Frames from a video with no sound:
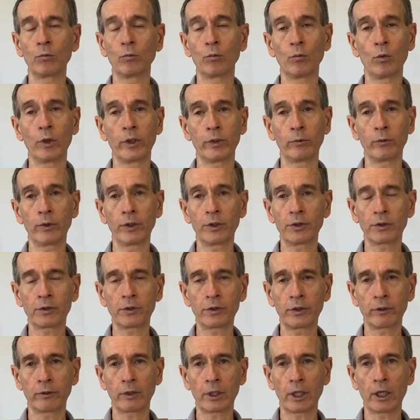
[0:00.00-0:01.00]
what
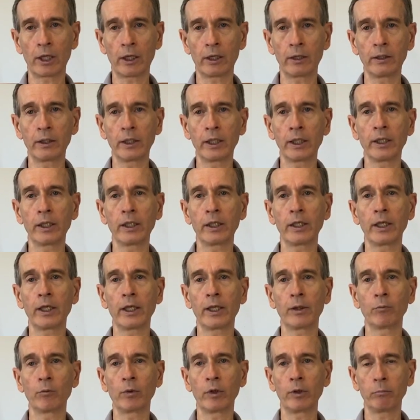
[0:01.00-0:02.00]
risks there are
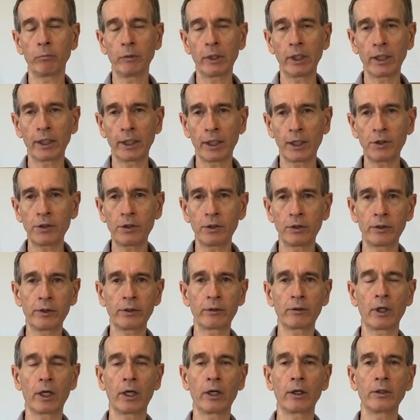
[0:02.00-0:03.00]
and what mitigations
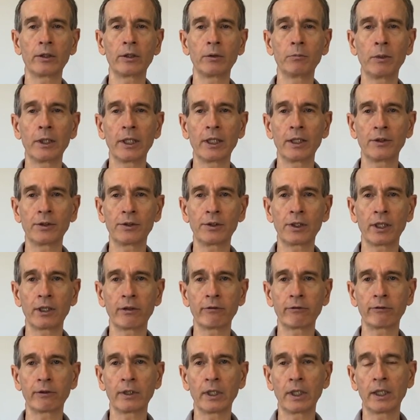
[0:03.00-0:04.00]
there are to make it
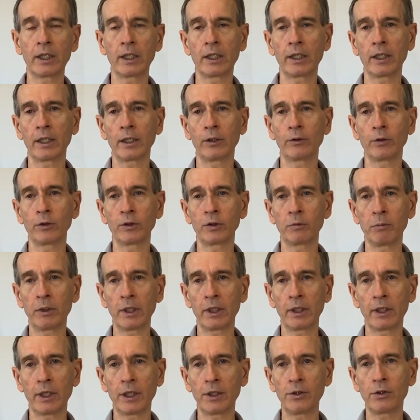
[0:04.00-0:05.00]
safe. And those
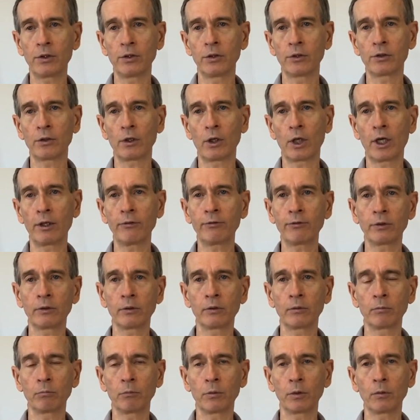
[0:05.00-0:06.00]
mitigations
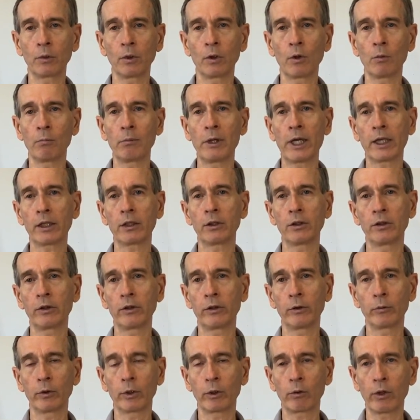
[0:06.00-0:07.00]
often go back into
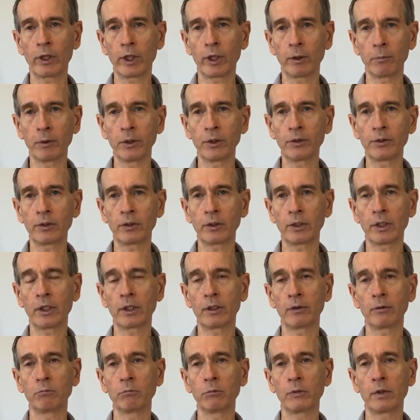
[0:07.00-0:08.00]
the requirements
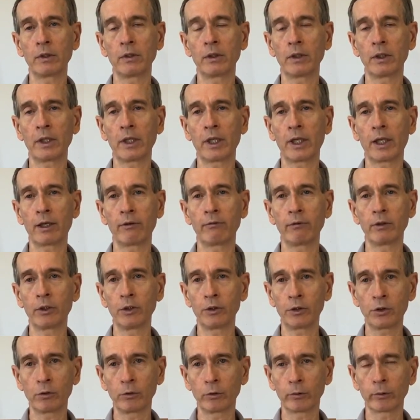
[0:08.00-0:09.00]
and have
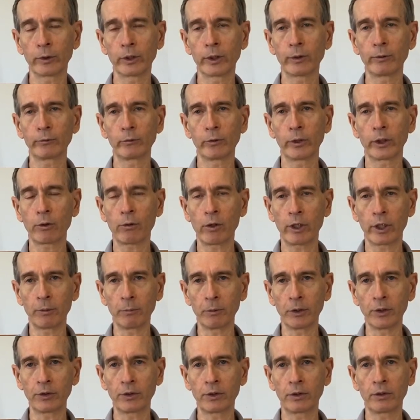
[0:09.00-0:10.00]
additional
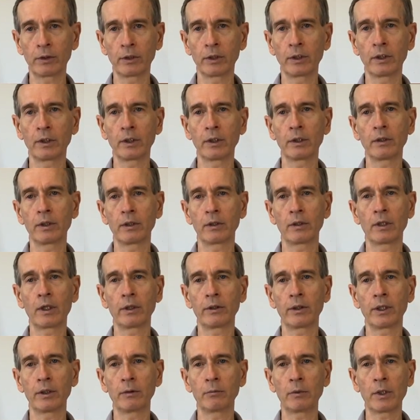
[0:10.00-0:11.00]
requirements
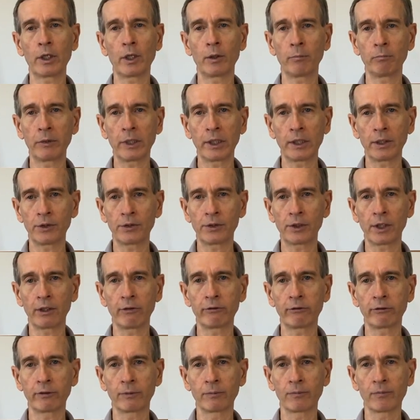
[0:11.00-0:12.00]
that help make it safe.